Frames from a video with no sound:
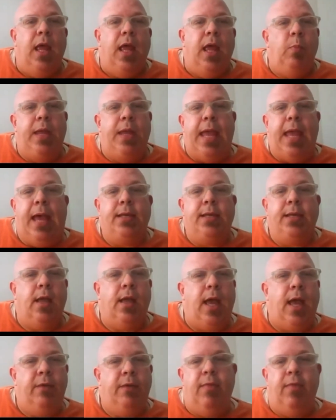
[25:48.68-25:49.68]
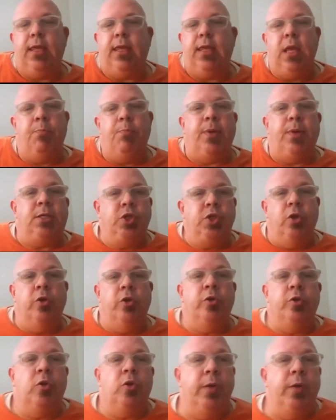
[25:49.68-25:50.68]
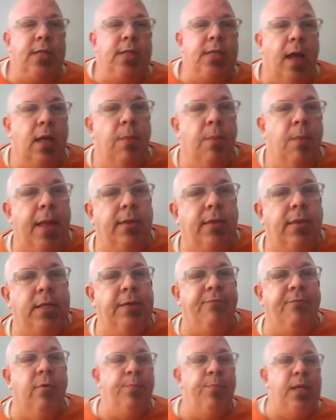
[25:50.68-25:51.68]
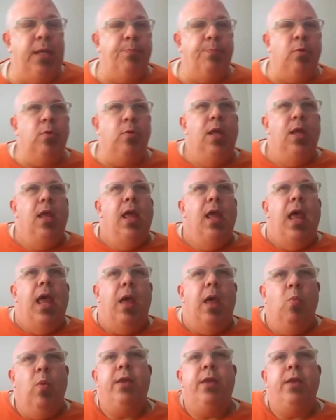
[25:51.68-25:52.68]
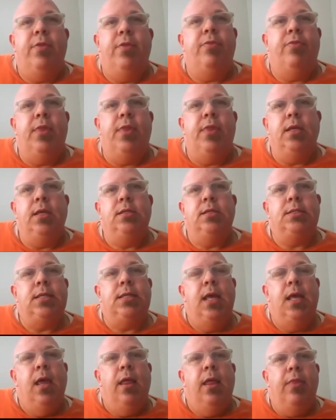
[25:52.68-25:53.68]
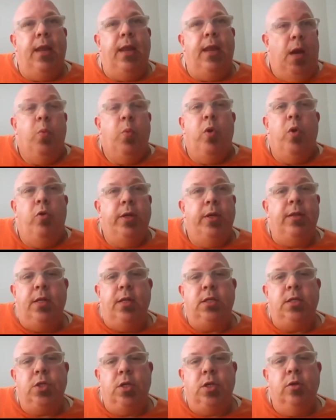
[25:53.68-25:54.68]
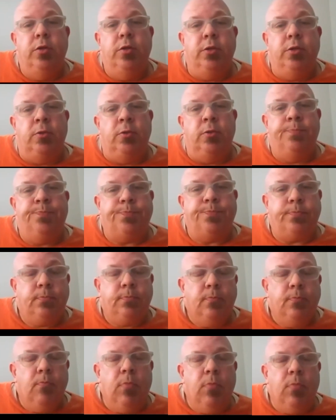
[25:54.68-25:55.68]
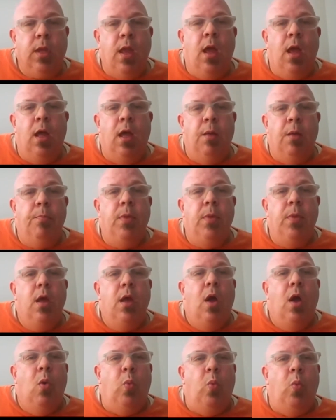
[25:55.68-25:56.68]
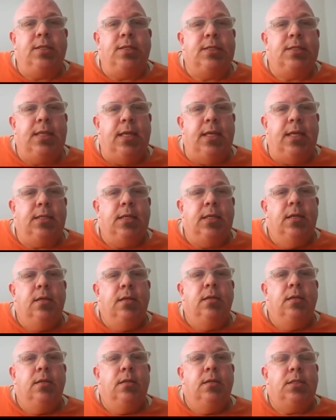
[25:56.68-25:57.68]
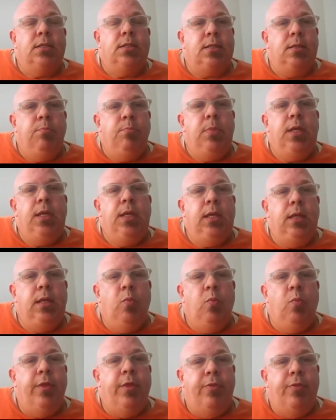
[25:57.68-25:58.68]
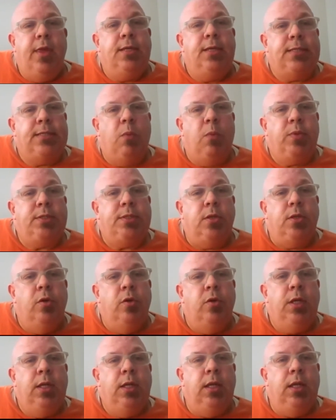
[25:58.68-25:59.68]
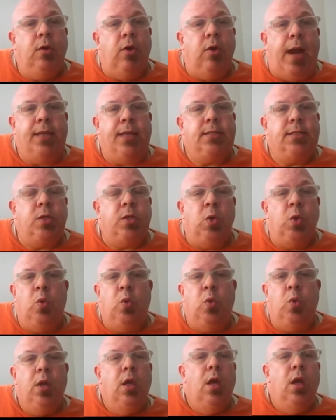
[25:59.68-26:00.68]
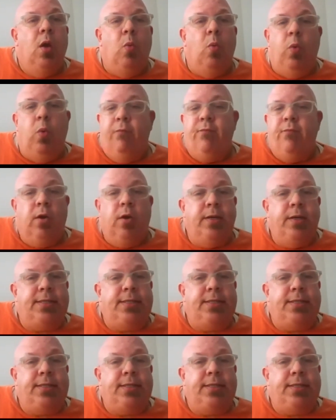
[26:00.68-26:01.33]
And we had to kind of like keep a journal and talk about the different people. And one of the things that I wrote in the journal was that, to me, the things I was learning in grad school were very